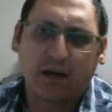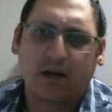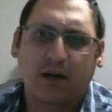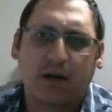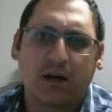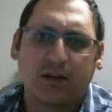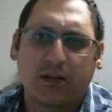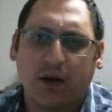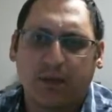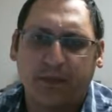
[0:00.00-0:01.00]

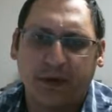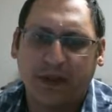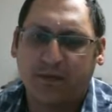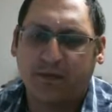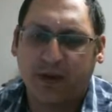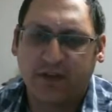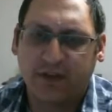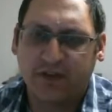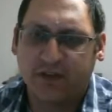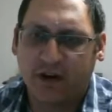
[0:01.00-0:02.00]
Garchomp, but that Finny's gonna
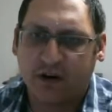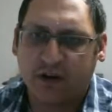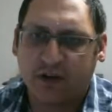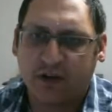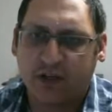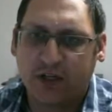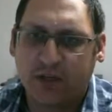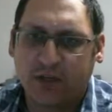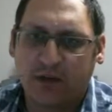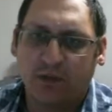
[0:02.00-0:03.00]
start and she's
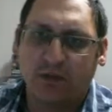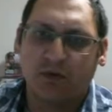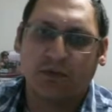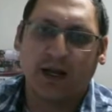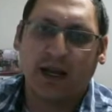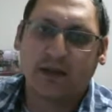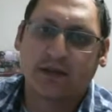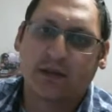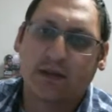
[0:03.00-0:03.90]
gonna Moonblast.